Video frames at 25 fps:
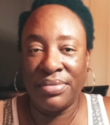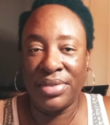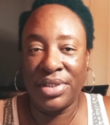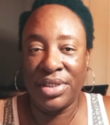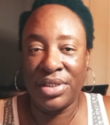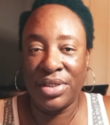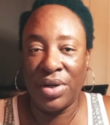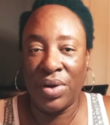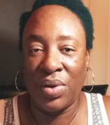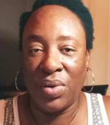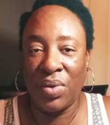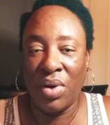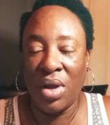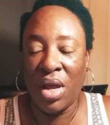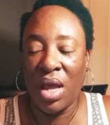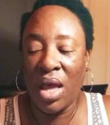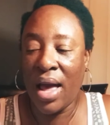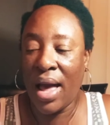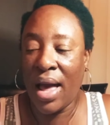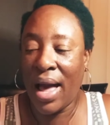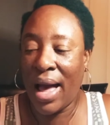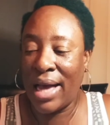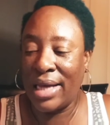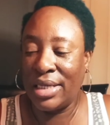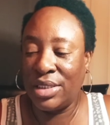So
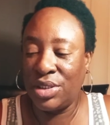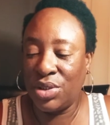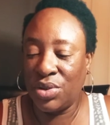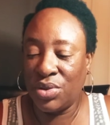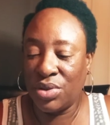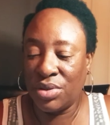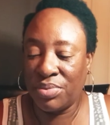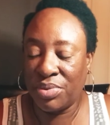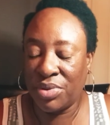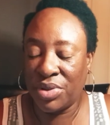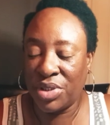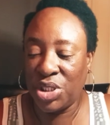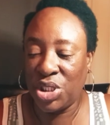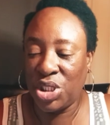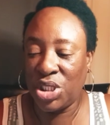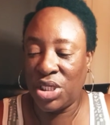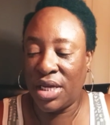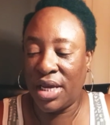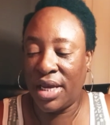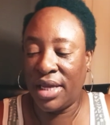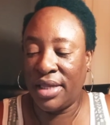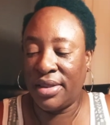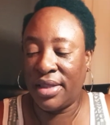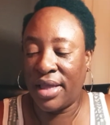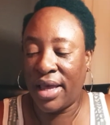I do
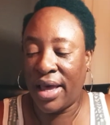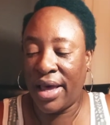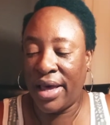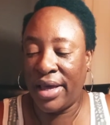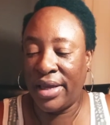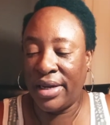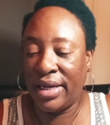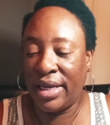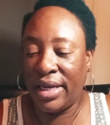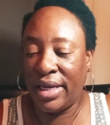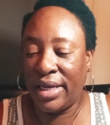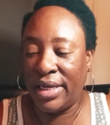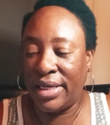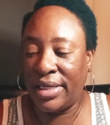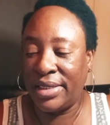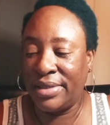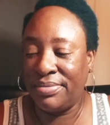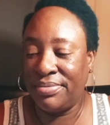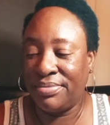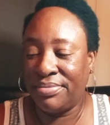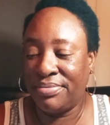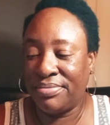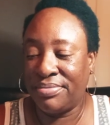appreciate that. And